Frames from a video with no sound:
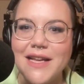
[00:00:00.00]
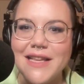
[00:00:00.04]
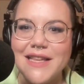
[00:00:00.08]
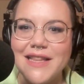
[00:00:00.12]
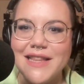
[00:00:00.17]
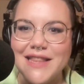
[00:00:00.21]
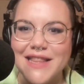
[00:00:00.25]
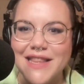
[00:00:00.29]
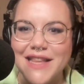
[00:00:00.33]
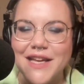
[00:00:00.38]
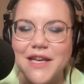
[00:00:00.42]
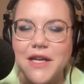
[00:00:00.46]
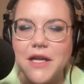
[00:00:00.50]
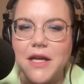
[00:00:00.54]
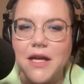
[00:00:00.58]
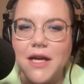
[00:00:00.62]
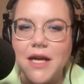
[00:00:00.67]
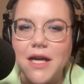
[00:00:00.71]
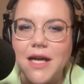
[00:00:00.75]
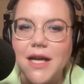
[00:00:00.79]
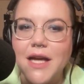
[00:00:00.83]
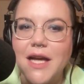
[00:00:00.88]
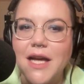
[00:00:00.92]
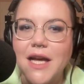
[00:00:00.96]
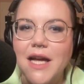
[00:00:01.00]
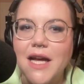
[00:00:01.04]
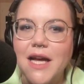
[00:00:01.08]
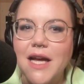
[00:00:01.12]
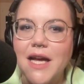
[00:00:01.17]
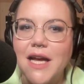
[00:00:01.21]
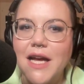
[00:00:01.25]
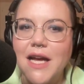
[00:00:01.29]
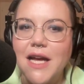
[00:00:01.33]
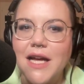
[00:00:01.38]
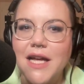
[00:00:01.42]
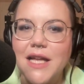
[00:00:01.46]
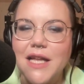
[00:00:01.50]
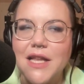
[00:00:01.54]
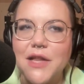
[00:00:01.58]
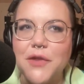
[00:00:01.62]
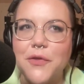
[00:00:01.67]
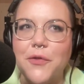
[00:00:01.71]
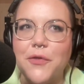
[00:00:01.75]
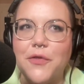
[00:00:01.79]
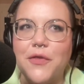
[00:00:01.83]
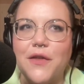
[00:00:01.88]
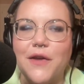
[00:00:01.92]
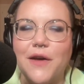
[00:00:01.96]
the
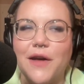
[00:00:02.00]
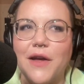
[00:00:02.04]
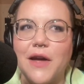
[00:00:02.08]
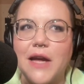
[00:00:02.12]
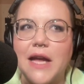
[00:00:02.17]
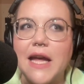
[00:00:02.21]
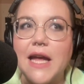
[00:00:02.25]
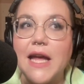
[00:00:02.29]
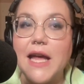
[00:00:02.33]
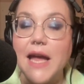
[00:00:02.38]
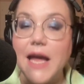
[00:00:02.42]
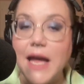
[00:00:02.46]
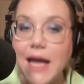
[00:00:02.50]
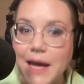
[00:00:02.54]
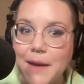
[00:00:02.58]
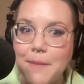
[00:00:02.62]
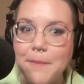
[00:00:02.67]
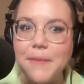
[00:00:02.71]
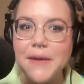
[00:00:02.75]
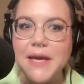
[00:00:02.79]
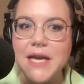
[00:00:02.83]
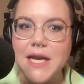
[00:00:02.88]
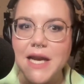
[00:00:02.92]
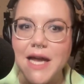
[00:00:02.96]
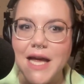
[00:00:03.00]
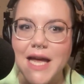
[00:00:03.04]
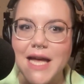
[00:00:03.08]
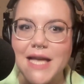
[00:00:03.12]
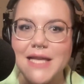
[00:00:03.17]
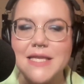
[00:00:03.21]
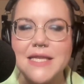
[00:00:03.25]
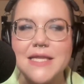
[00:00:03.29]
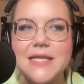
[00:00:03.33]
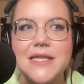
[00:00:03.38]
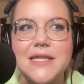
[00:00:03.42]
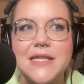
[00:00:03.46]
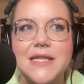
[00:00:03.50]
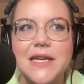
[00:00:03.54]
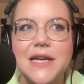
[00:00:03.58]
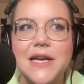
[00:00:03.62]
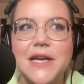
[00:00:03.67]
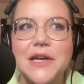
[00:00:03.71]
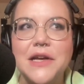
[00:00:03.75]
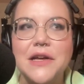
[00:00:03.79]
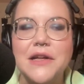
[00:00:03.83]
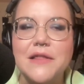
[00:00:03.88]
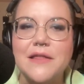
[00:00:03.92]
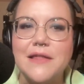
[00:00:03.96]
campiness,
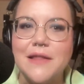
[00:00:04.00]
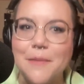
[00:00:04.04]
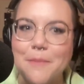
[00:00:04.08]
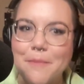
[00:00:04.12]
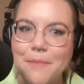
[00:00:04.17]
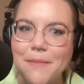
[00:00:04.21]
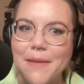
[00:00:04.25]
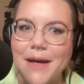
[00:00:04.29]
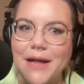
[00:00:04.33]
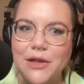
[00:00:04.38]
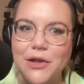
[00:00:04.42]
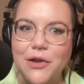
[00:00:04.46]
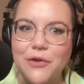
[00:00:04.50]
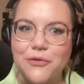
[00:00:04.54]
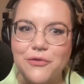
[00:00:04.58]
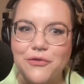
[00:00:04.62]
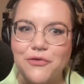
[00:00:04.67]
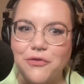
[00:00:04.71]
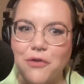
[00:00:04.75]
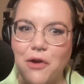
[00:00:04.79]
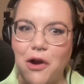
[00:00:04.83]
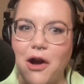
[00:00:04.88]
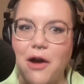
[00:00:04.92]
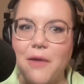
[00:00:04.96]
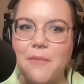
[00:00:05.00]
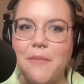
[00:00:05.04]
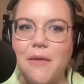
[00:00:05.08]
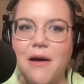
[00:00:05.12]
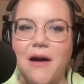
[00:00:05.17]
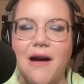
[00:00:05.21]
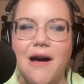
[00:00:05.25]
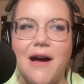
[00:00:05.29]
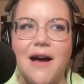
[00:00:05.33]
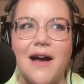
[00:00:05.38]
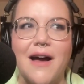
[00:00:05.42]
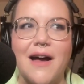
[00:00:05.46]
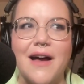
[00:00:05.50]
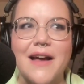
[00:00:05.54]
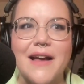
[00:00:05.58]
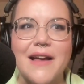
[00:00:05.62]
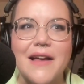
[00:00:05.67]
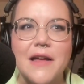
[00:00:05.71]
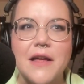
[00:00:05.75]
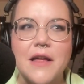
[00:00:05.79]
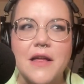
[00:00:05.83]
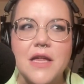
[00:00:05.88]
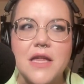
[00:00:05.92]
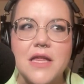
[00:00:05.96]
the melodrama,
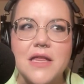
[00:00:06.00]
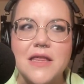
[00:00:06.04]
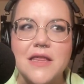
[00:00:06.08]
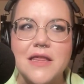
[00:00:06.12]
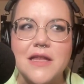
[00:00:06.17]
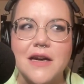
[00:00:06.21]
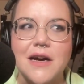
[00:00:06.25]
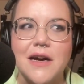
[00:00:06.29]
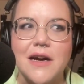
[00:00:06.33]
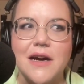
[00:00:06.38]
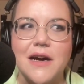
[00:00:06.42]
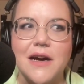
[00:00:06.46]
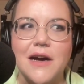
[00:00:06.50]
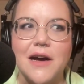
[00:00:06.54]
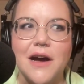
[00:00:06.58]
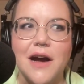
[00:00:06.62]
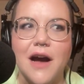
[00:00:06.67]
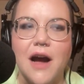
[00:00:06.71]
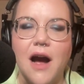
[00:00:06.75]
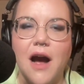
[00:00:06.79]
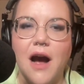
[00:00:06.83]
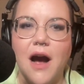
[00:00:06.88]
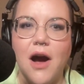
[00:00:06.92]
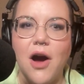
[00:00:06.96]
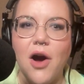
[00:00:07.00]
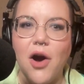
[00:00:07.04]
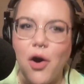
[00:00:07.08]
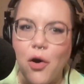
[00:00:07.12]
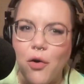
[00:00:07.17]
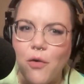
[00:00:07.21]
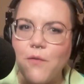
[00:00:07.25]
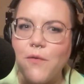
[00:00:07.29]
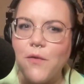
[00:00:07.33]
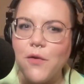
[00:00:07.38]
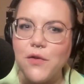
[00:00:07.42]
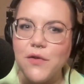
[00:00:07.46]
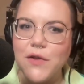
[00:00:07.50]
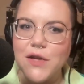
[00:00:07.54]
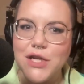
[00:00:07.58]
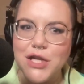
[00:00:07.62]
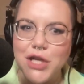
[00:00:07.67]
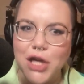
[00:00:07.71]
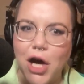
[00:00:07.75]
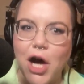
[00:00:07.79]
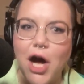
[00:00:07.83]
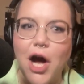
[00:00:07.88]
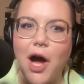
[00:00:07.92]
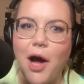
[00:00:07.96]
the over the
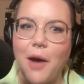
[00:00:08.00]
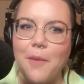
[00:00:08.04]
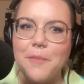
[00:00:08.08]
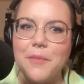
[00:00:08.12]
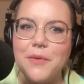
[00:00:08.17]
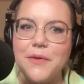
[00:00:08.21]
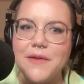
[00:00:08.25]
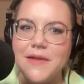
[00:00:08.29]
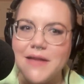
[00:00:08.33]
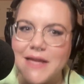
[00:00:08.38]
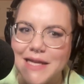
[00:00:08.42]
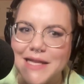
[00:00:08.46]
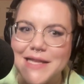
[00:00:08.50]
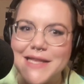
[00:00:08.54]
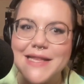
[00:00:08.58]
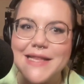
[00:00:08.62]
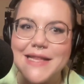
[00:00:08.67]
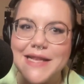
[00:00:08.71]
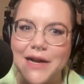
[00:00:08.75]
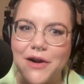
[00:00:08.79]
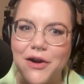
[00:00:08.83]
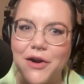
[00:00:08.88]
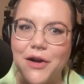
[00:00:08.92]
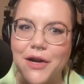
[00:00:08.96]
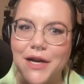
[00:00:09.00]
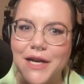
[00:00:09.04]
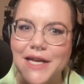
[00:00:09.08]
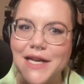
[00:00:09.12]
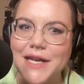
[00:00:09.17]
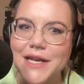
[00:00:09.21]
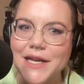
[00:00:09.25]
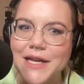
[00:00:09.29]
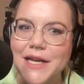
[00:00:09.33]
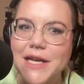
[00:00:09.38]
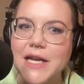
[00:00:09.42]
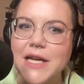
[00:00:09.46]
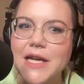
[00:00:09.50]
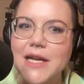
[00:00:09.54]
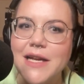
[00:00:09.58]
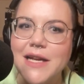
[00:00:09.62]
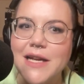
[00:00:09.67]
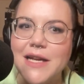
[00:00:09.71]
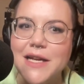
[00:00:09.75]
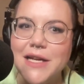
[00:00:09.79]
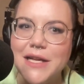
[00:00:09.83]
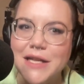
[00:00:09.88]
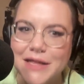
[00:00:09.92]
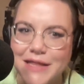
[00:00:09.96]
top sincerity
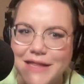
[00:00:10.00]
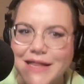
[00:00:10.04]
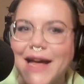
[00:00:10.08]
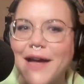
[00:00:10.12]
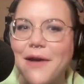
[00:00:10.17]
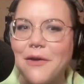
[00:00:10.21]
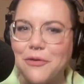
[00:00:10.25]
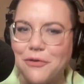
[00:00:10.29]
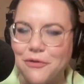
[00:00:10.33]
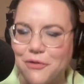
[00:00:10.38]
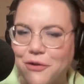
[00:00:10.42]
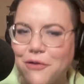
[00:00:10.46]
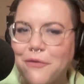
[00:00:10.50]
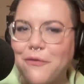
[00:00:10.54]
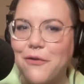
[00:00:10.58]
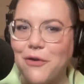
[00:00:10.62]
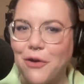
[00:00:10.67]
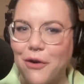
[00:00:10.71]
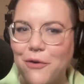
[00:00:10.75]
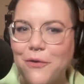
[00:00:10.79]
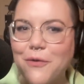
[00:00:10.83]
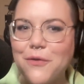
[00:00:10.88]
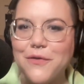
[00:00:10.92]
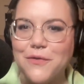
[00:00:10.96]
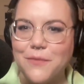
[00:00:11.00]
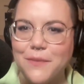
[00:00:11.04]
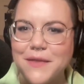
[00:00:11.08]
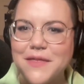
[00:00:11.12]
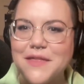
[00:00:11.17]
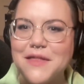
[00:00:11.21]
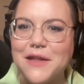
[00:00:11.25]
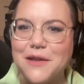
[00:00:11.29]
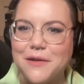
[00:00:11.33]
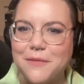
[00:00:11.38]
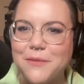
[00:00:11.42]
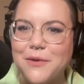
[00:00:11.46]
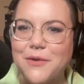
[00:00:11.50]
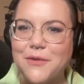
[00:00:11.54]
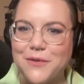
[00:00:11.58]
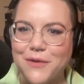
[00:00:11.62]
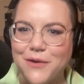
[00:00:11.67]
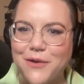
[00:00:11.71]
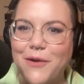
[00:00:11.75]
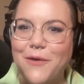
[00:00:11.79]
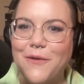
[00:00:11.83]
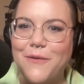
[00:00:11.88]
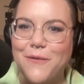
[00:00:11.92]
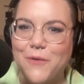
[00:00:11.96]
that sort of goes with this
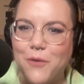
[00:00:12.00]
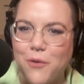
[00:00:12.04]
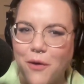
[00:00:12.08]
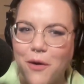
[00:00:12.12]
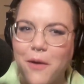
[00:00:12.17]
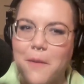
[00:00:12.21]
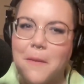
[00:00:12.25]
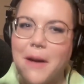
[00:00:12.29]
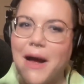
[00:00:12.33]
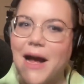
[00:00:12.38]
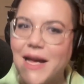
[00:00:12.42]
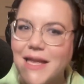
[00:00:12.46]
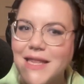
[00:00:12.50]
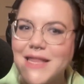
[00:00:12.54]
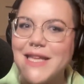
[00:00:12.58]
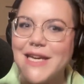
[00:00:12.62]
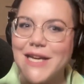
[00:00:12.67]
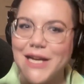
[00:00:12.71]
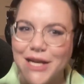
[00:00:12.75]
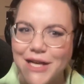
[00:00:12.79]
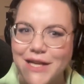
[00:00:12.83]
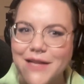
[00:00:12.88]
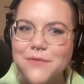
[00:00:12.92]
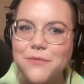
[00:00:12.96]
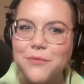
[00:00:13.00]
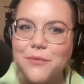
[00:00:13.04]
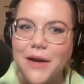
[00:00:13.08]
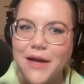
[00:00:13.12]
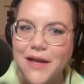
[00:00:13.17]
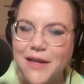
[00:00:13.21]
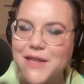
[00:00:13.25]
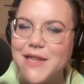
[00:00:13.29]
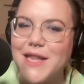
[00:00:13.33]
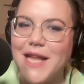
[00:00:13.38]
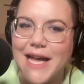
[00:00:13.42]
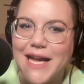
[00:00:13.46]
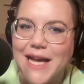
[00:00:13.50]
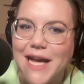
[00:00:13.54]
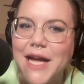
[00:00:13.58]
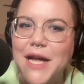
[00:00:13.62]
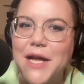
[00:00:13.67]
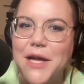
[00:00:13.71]
musical form, I think is like